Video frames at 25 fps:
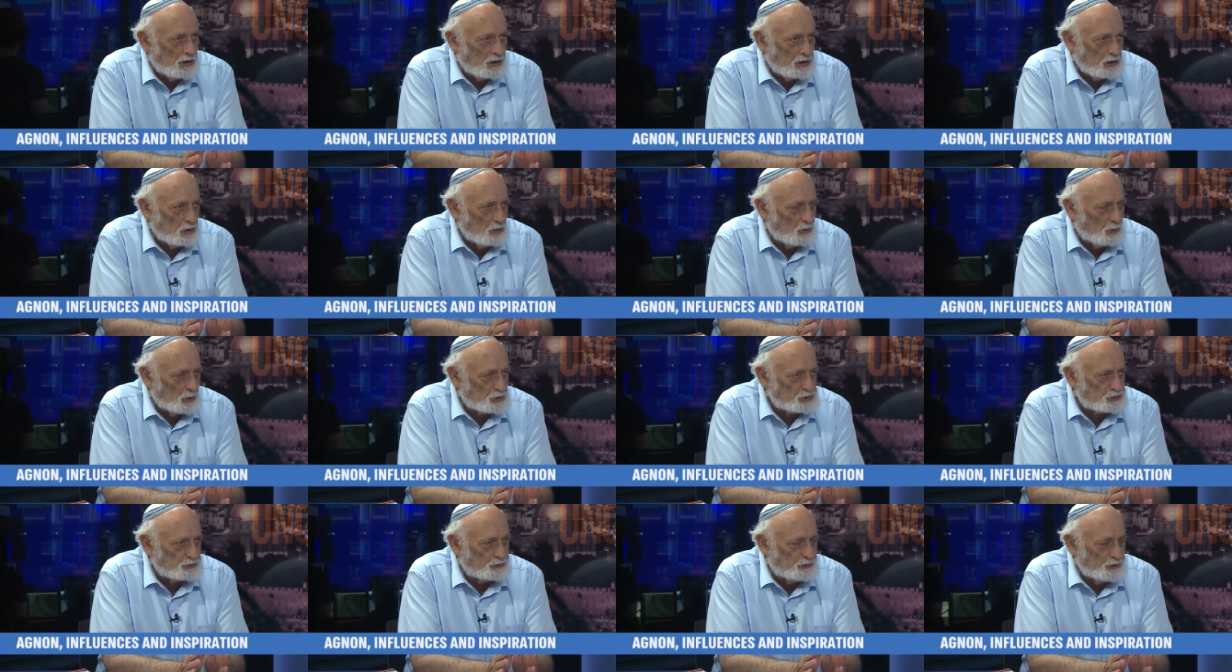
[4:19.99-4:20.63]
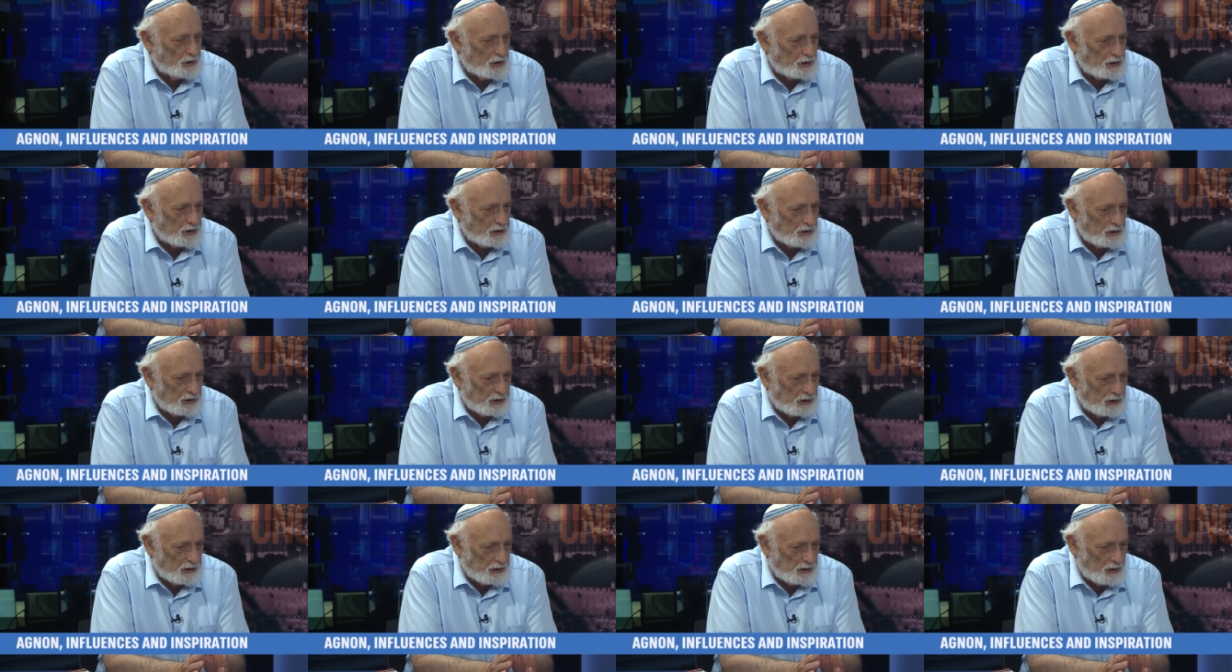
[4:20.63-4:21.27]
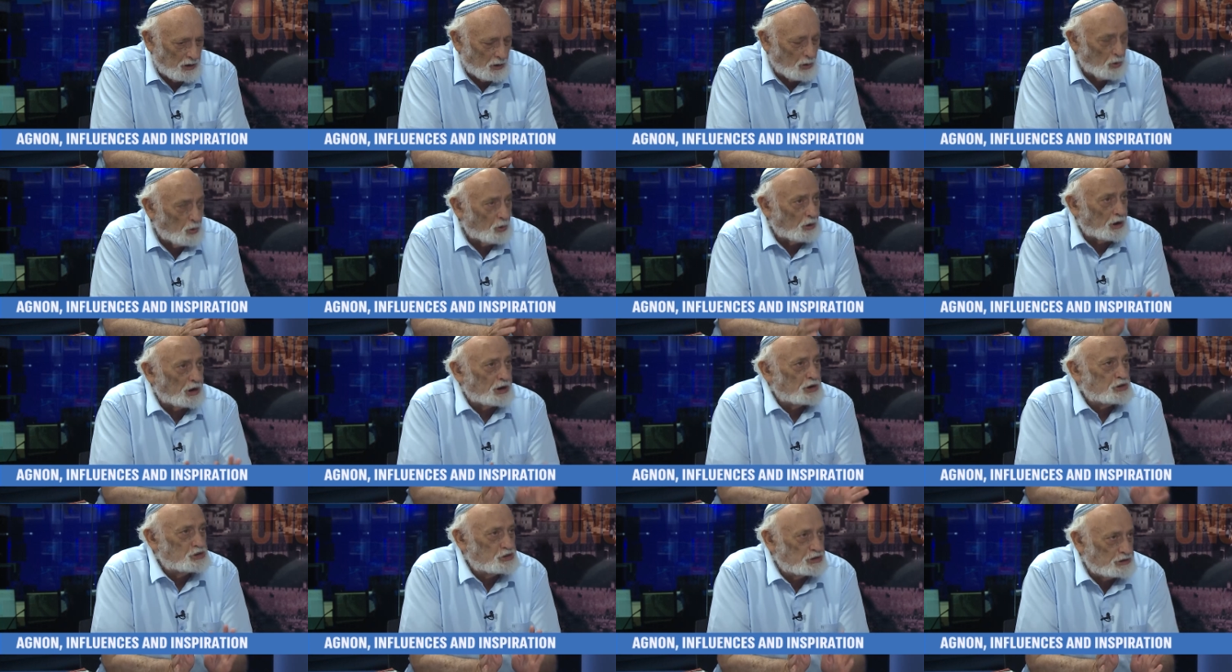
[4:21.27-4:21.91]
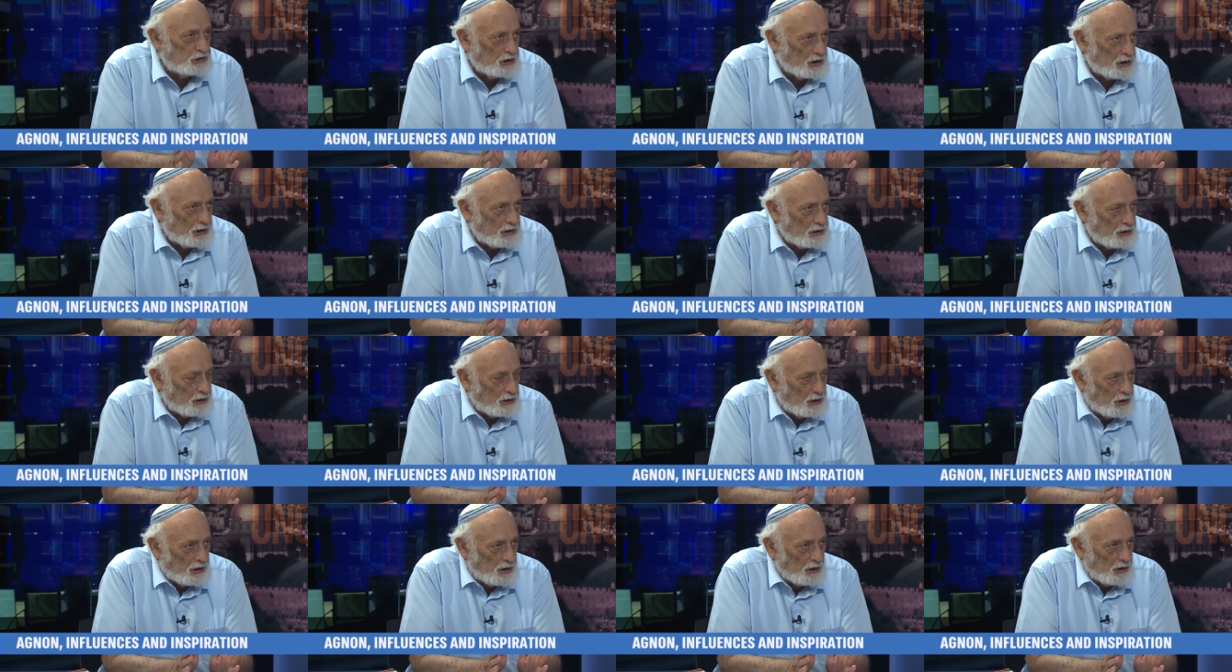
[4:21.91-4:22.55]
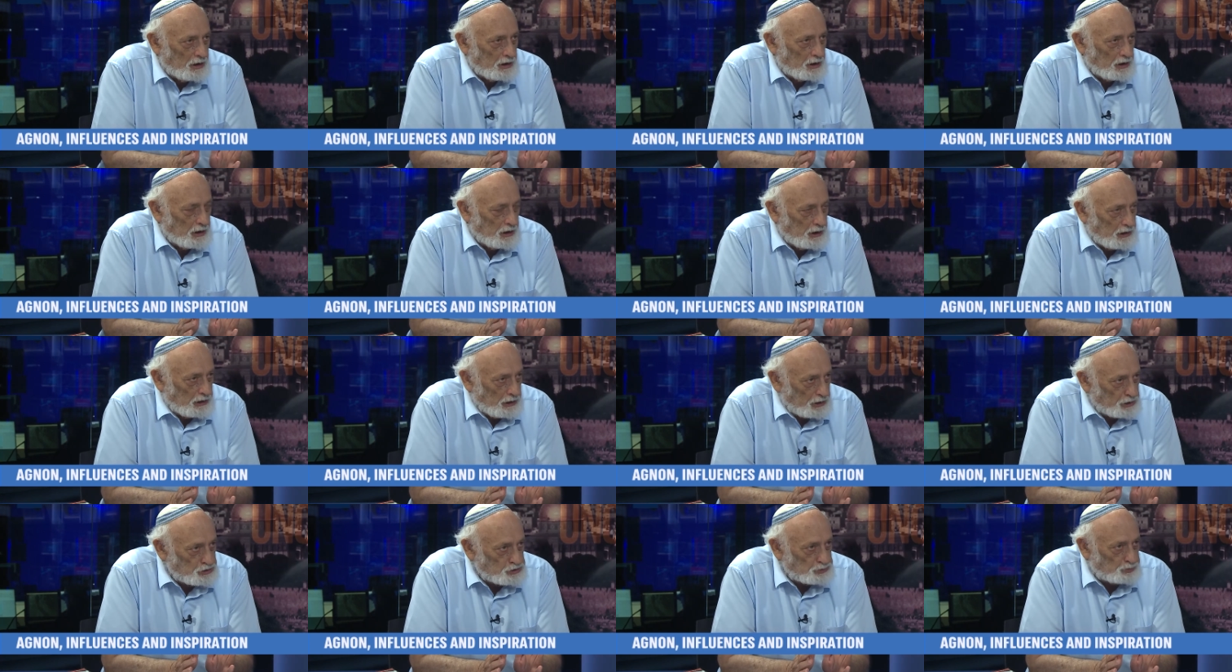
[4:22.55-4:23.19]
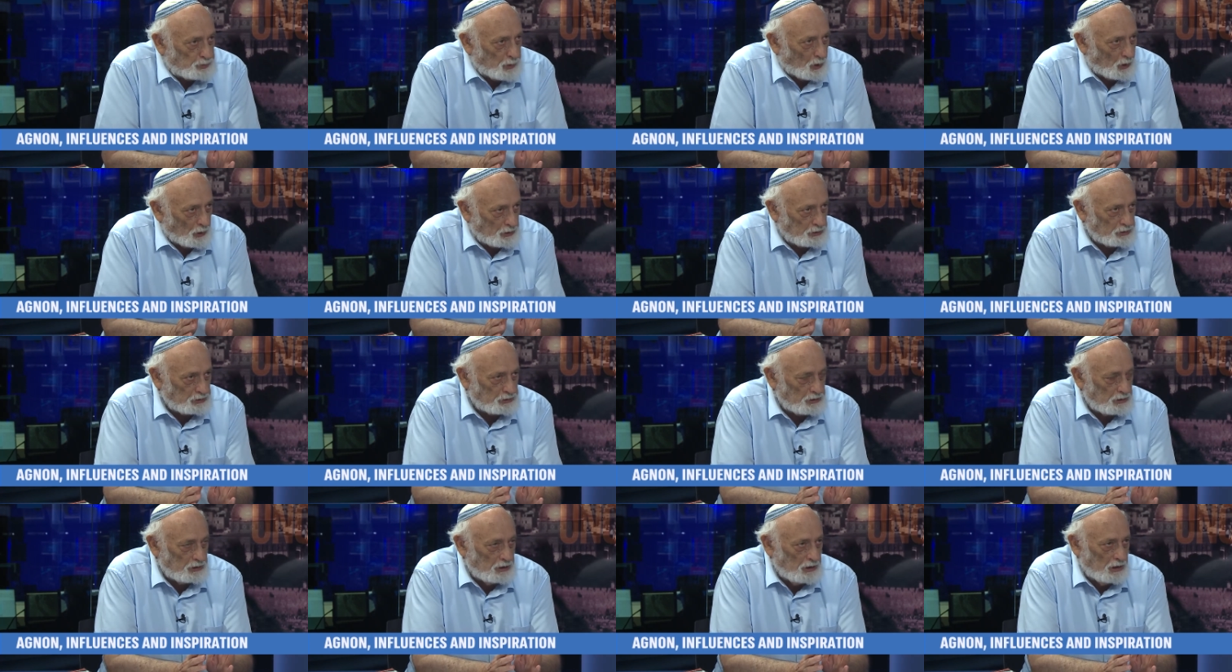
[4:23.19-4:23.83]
He was very original in his point.